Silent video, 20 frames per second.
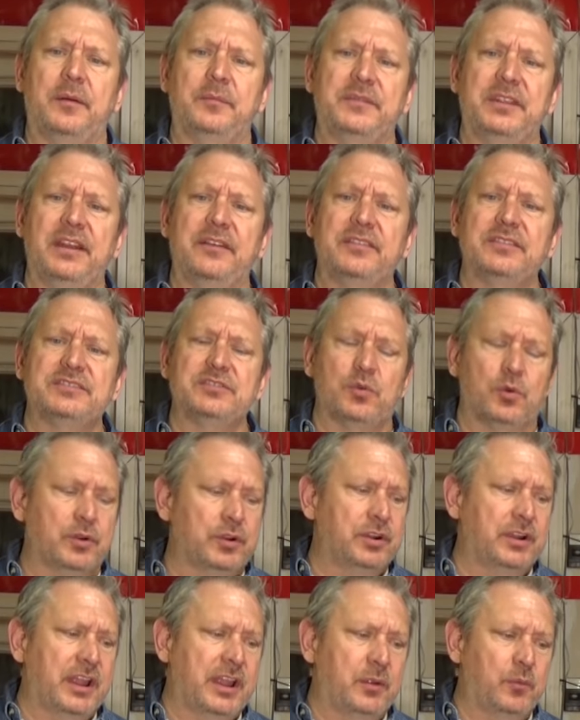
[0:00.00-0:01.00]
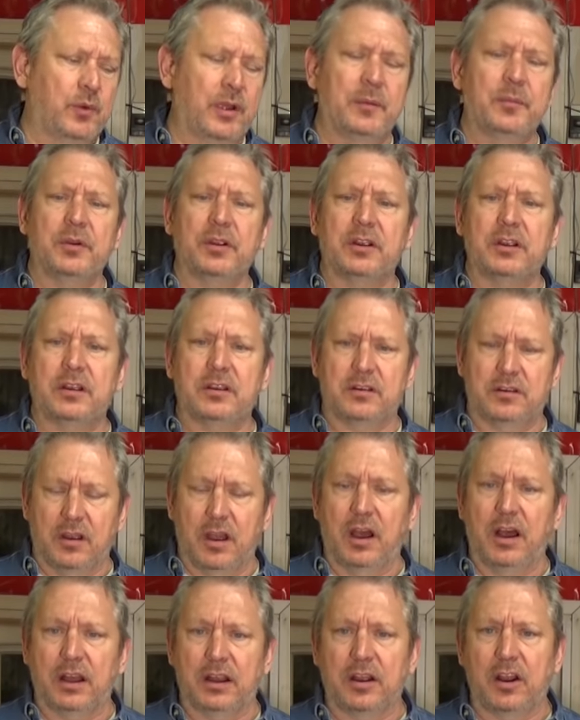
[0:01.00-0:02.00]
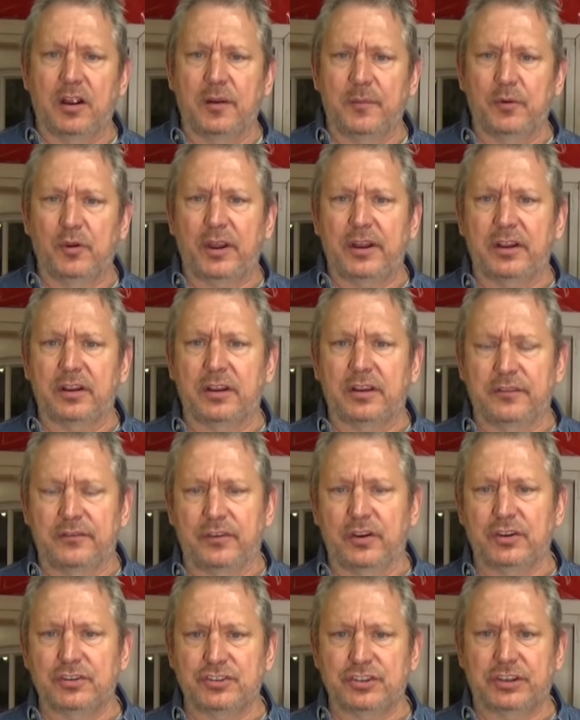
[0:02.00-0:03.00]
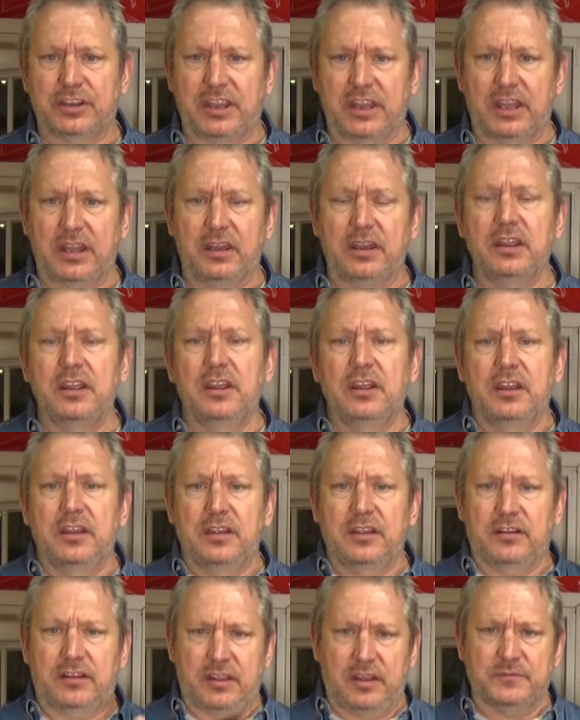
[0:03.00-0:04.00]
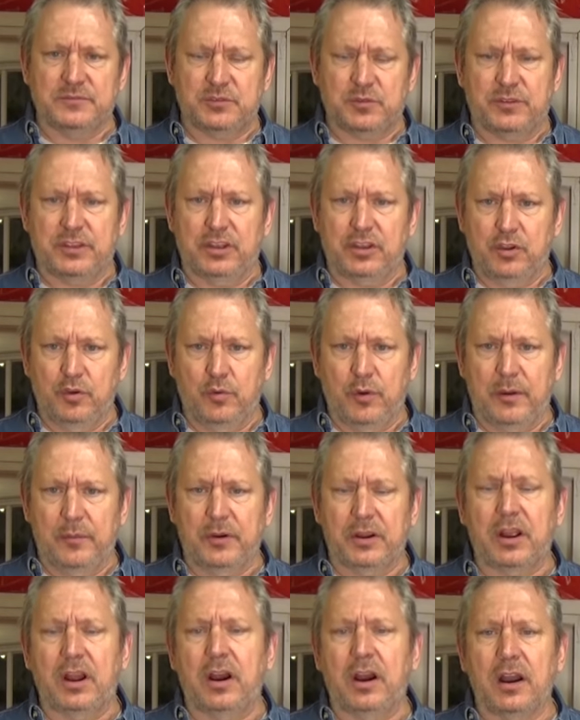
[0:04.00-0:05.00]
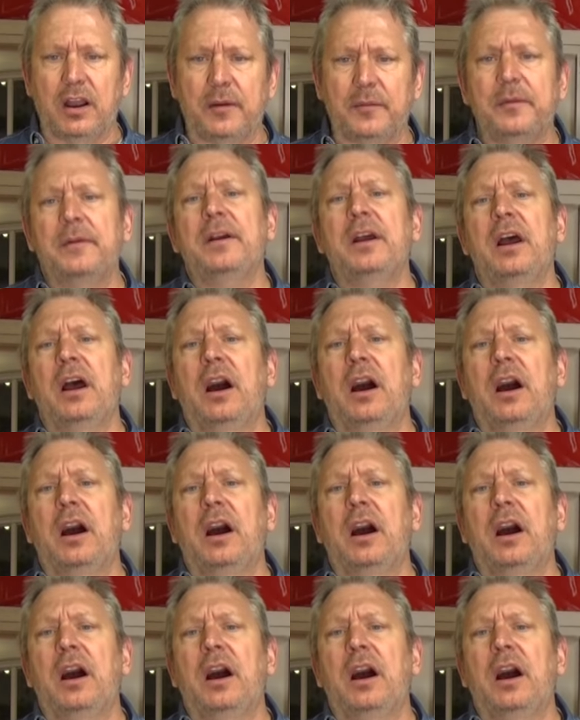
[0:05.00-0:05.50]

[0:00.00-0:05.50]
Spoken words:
Devin's ordered a Weber carburetor conversion kit. It comes with a new Weber carb.